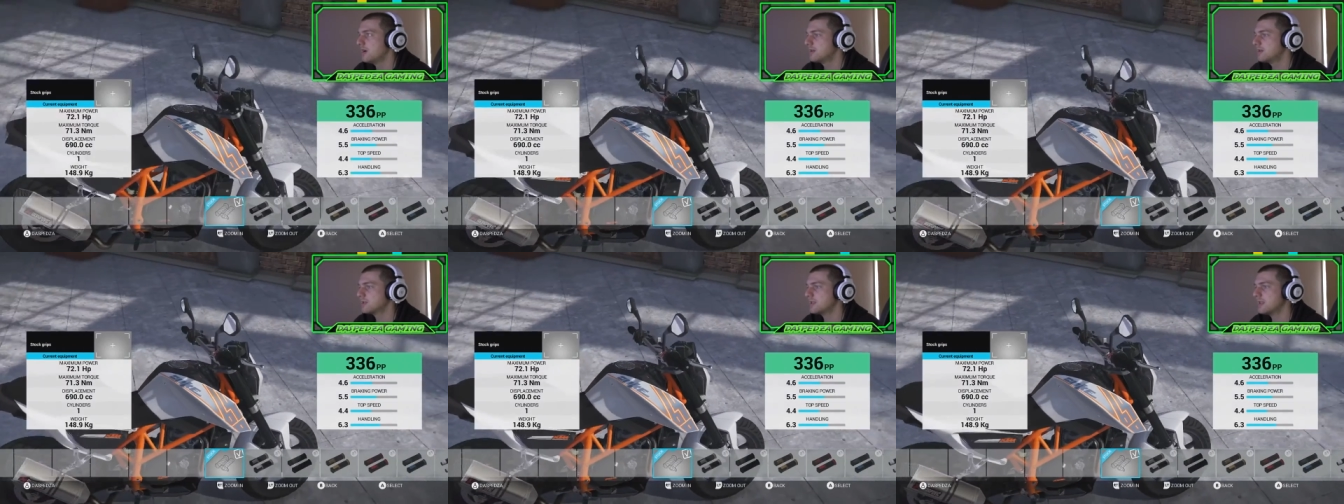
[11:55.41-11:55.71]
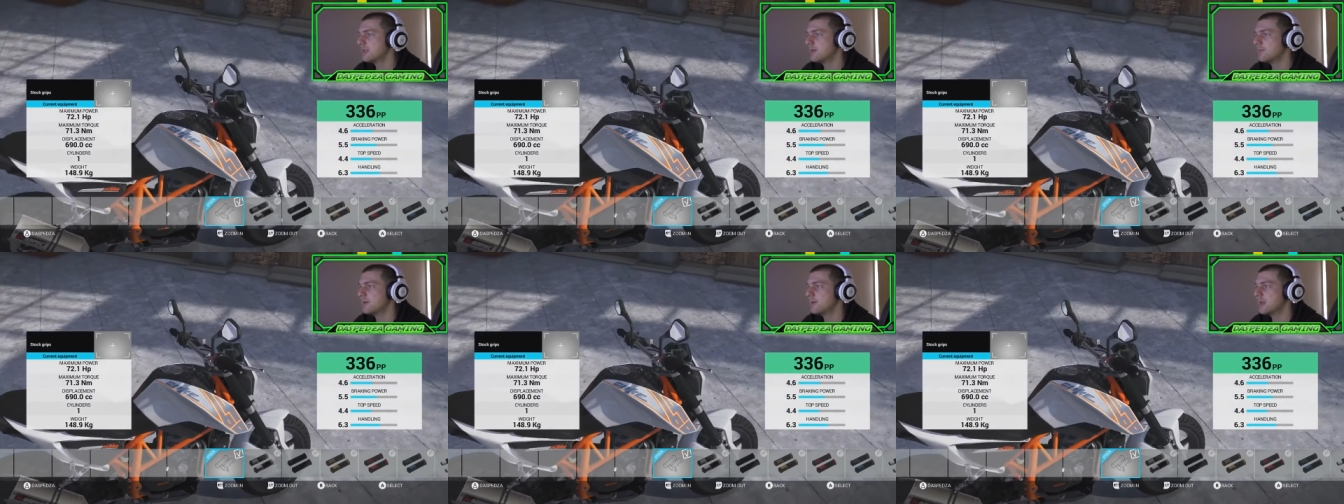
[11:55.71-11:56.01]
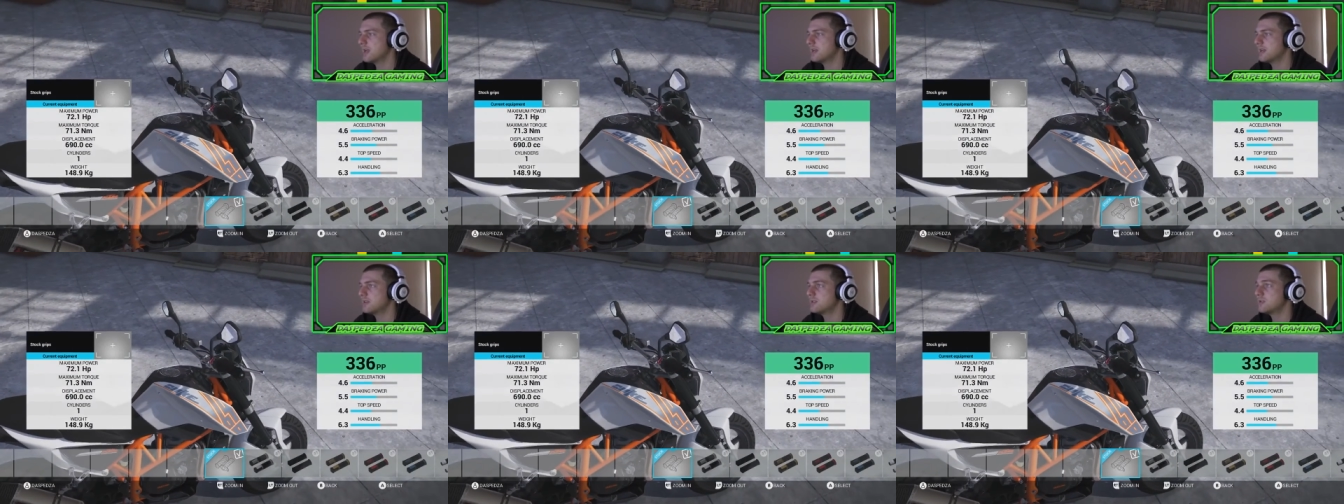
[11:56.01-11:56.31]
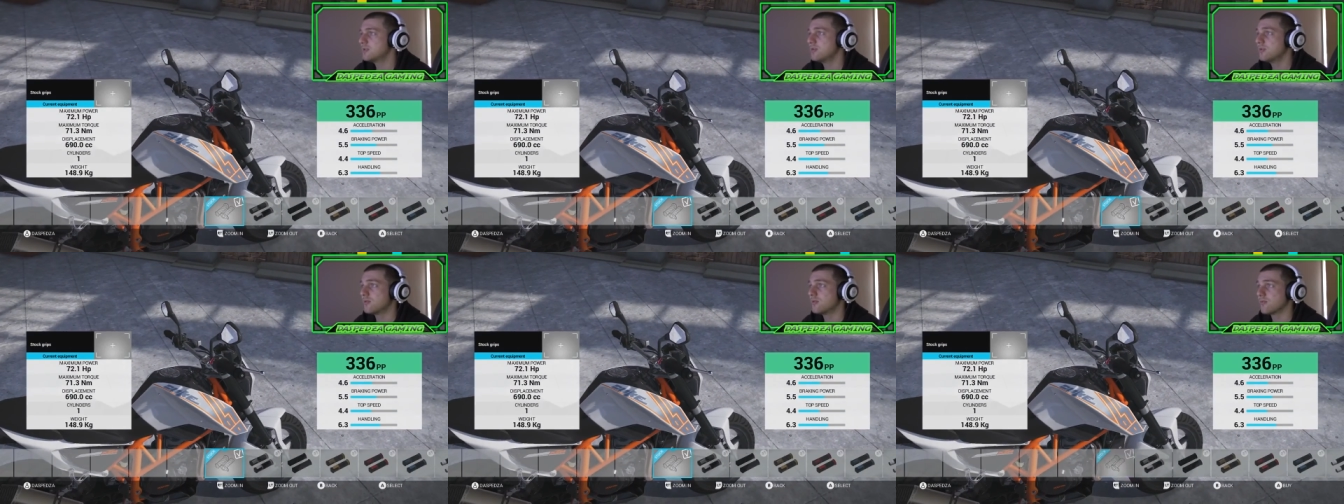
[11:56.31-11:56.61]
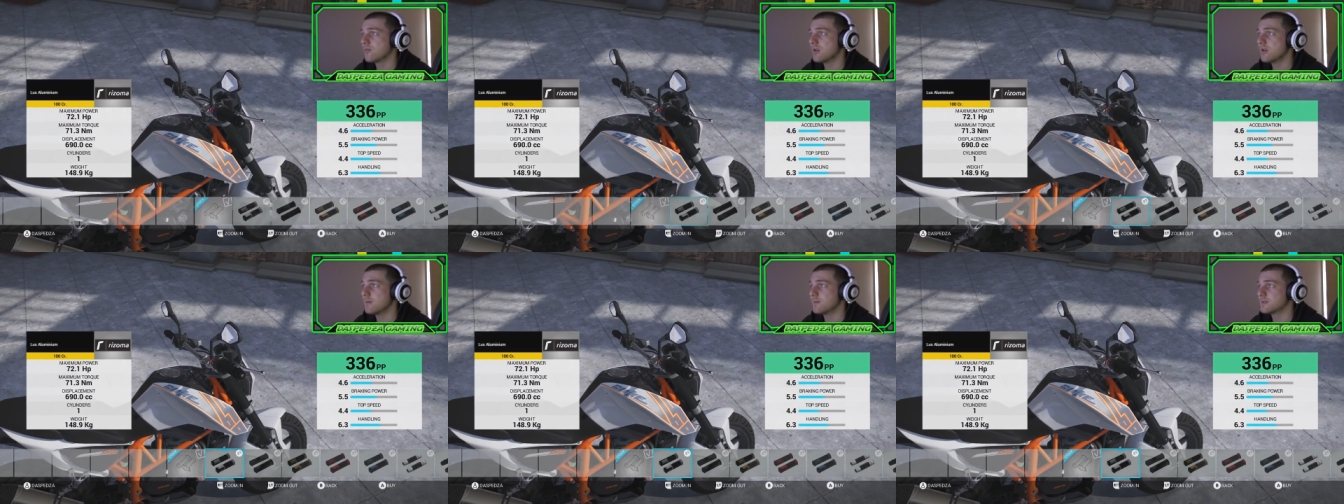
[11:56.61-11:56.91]
So then we get into
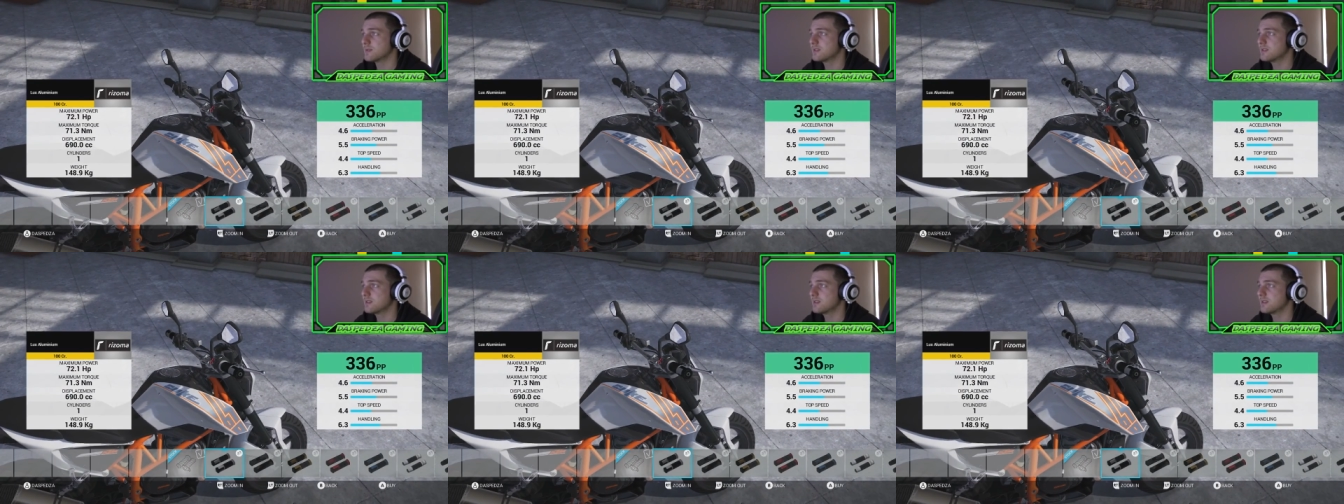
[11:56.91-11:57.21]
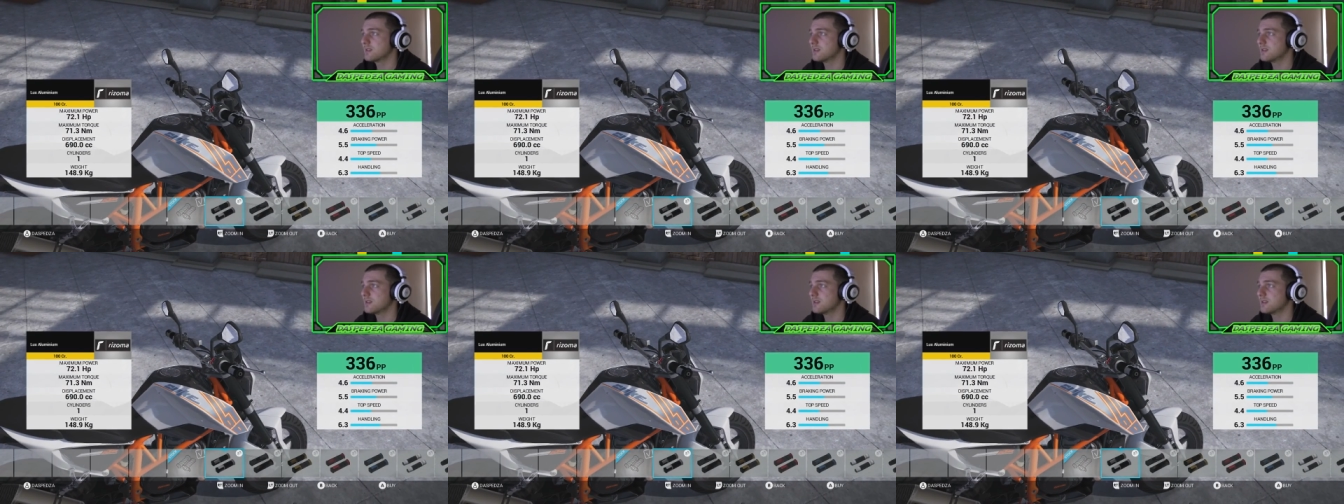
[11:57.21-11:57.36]
grips.